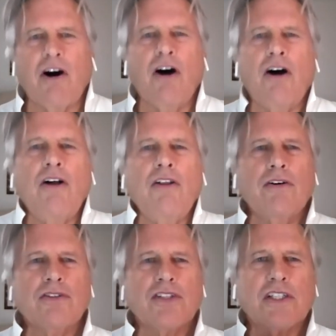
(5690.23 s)
all
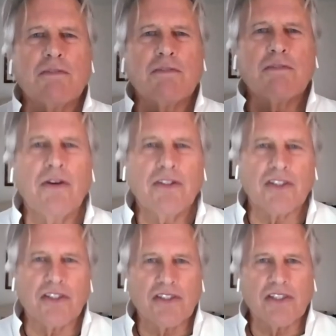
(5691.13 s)
those
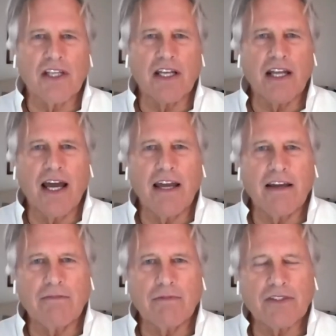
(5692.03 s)
experiences that
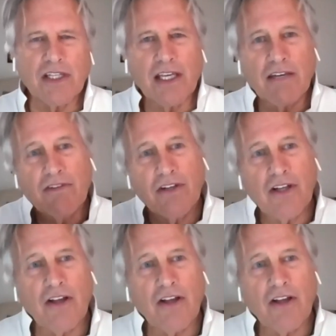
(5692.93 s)
I was given,